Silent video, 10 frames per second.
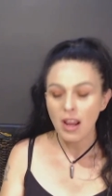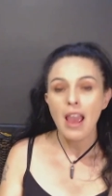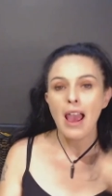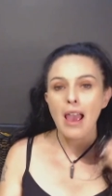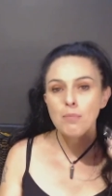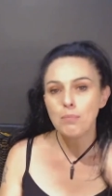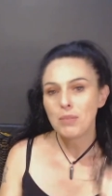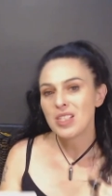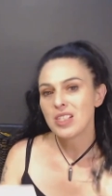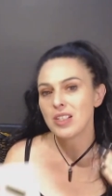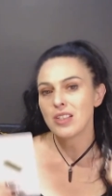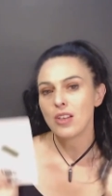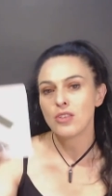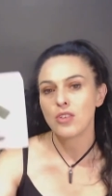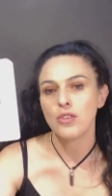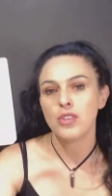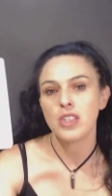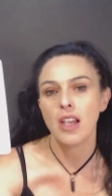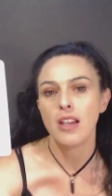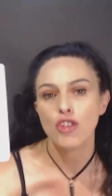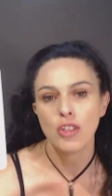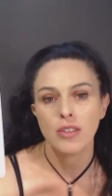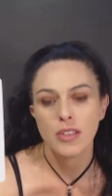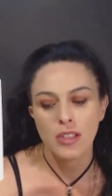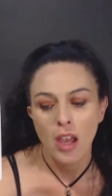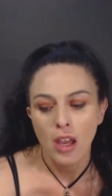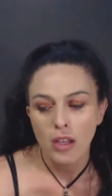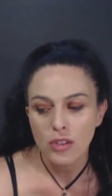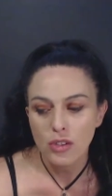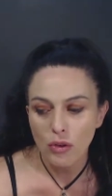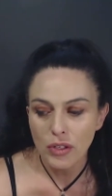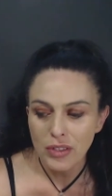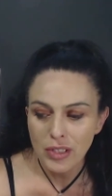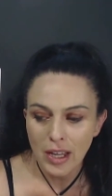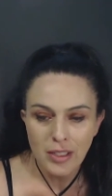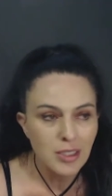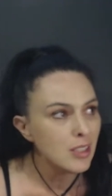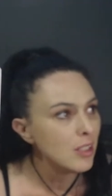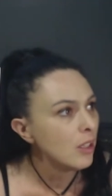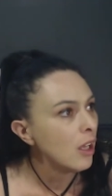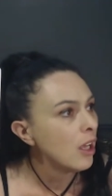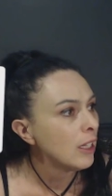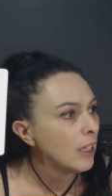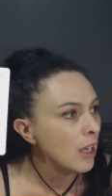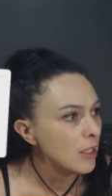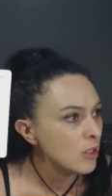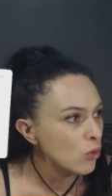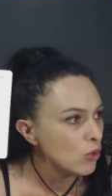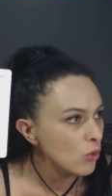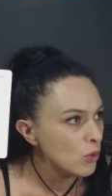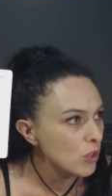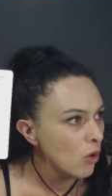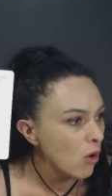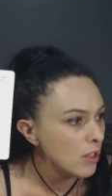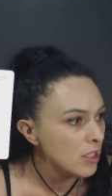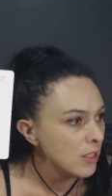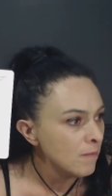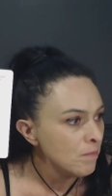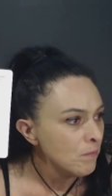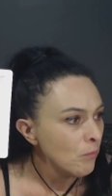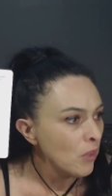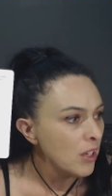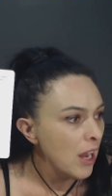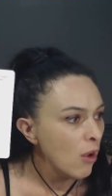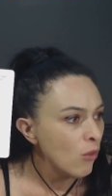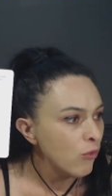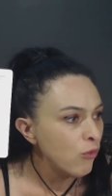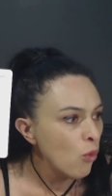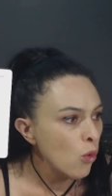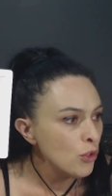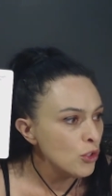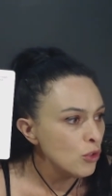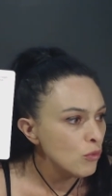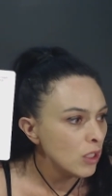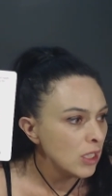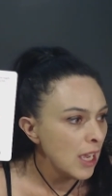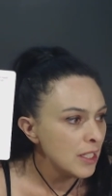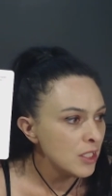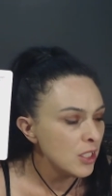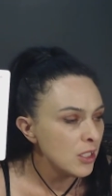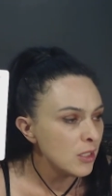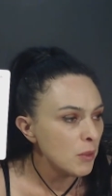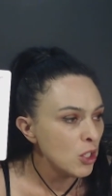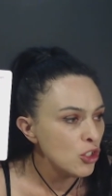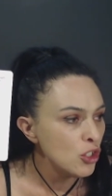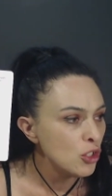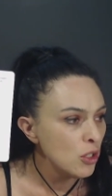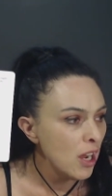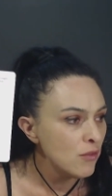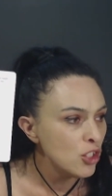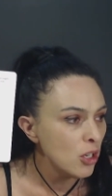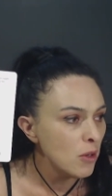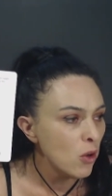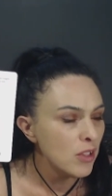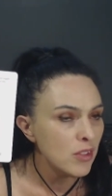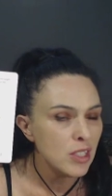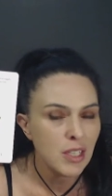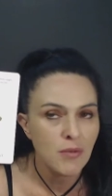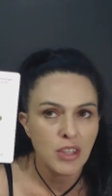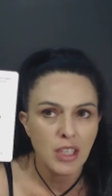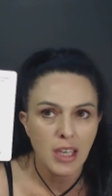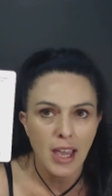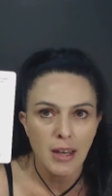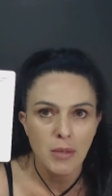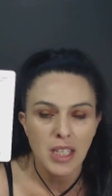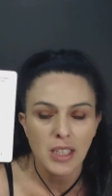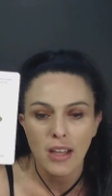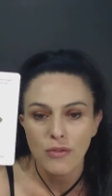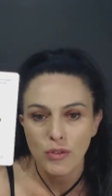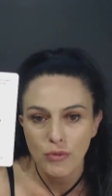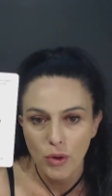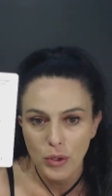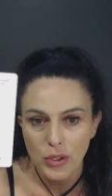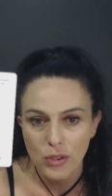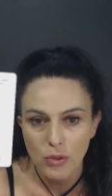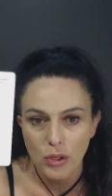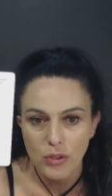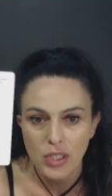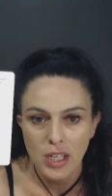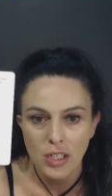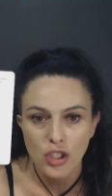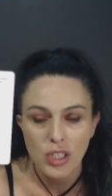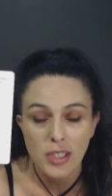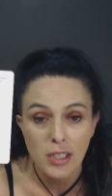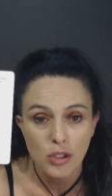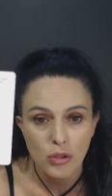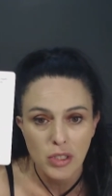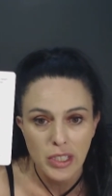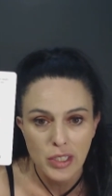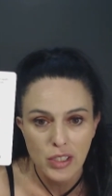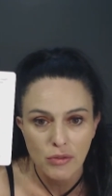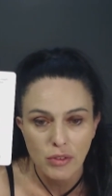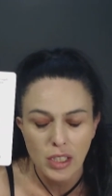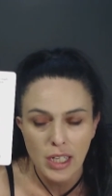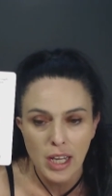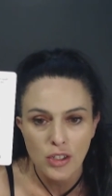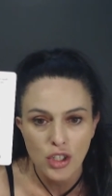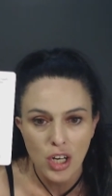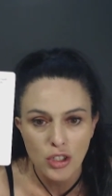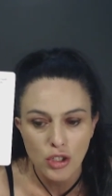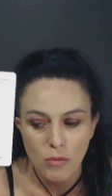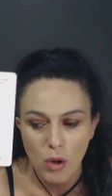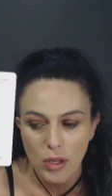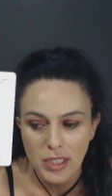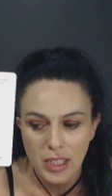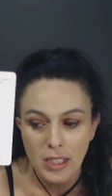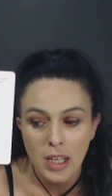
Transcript: and business associations. So yes, luck is on your side. Now, for you relating to this, because you do have Gemini in the seventh, it can mean that if you focus on those energies and do things differently and change your mindset,